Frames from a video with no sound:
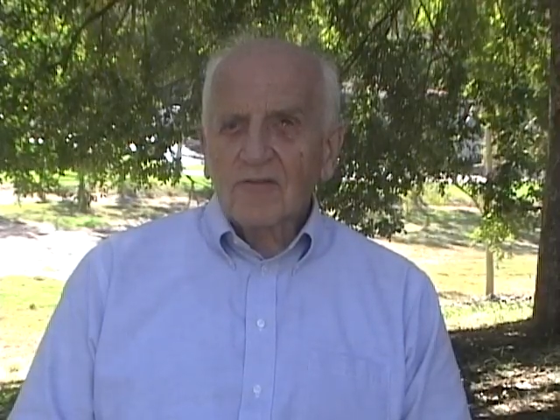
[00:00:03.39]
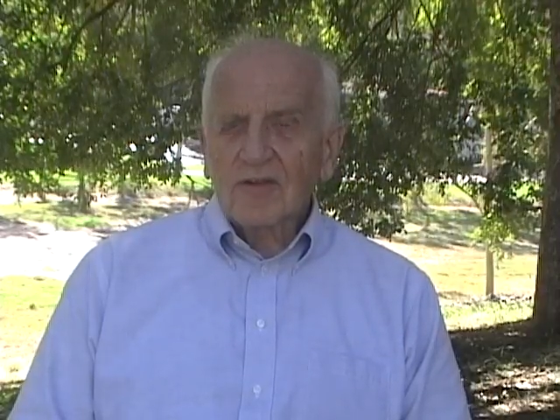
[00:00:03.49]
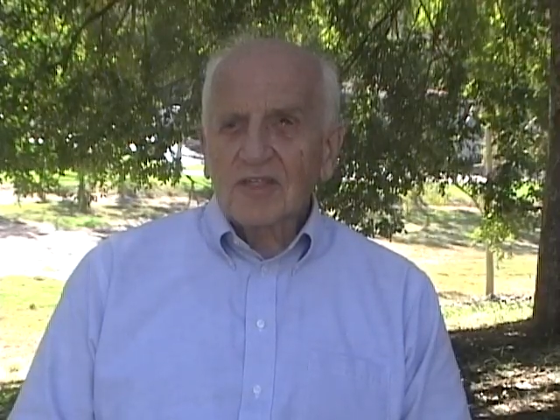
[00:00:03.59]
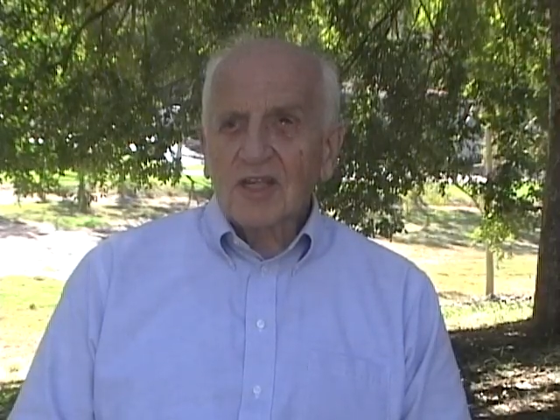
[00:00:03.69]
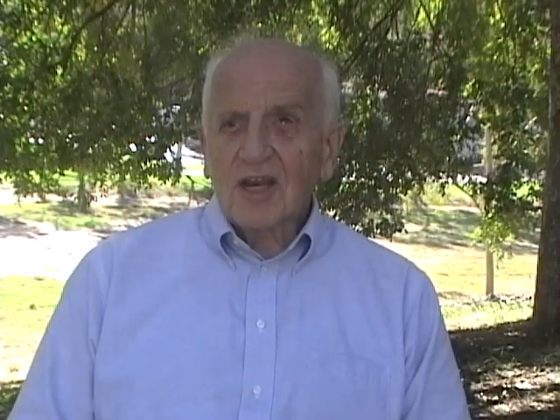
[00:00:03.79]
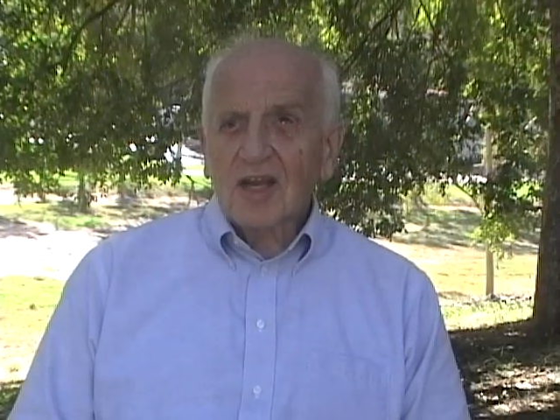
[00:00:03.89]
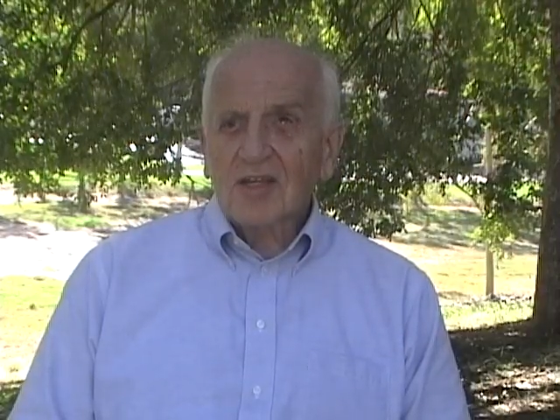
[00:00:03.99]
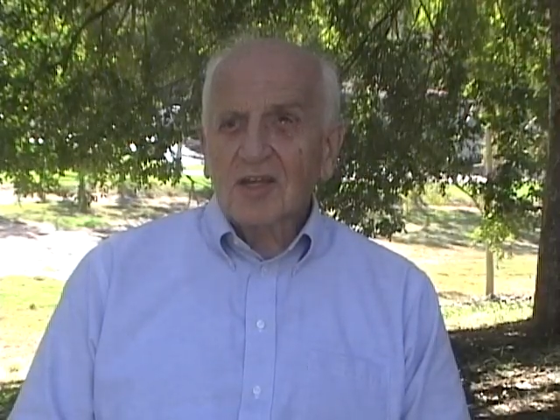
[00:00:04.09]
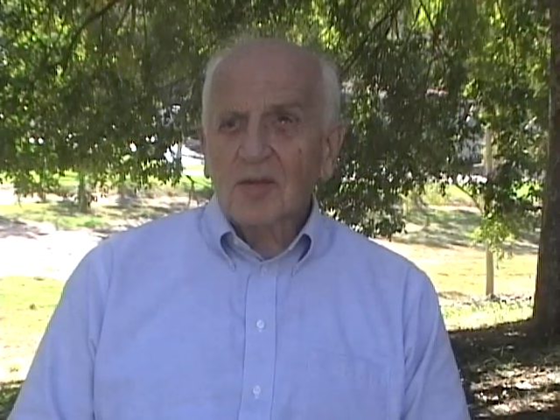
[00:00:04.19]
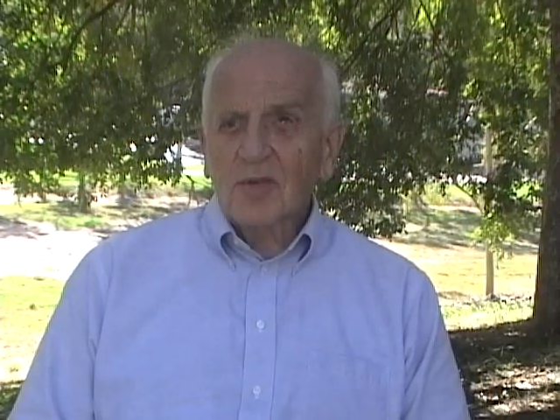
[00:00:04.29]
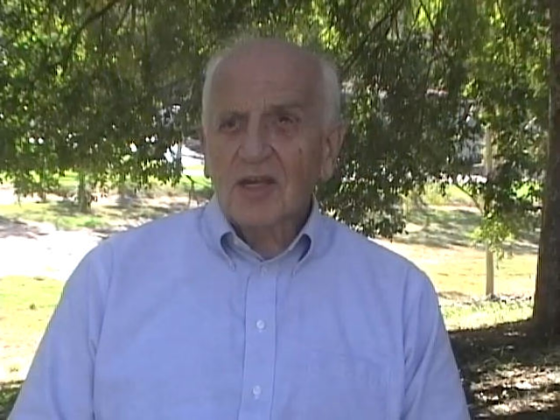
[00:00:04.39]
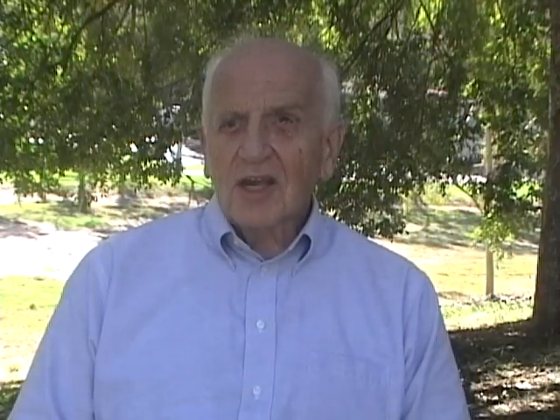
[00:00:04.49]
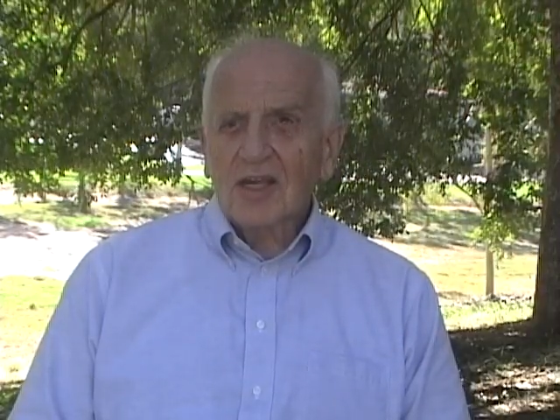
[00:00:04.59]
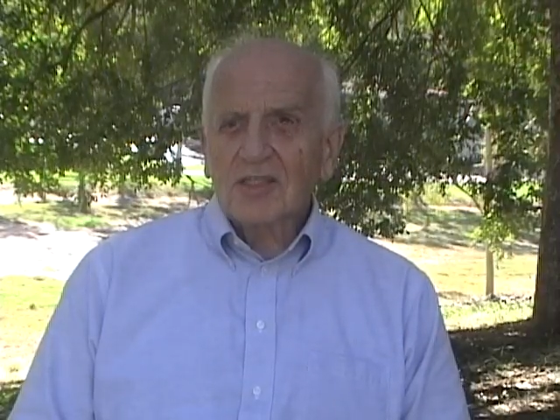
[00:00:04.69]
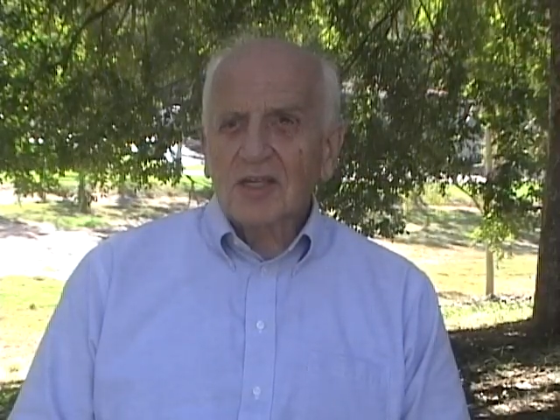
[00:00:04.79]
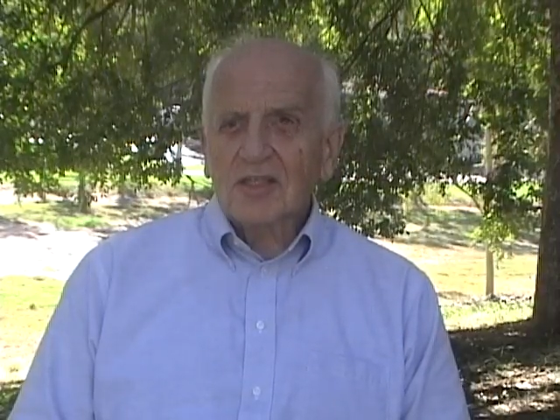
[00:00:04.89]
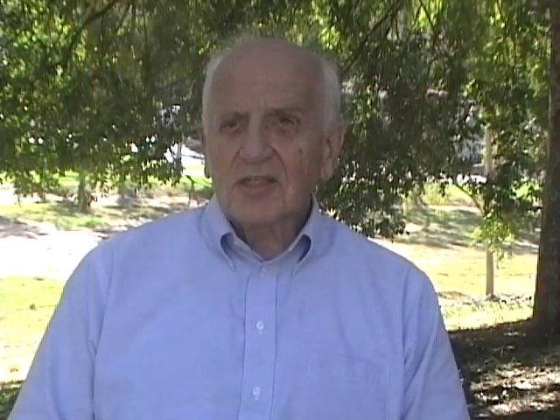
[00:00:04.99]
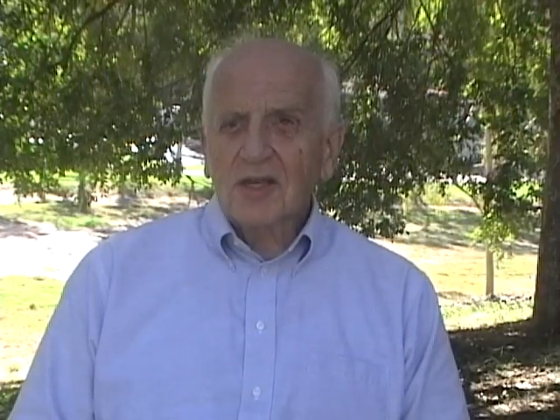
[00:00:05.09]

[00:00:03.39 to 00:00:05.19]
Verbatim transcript: for selecting me as this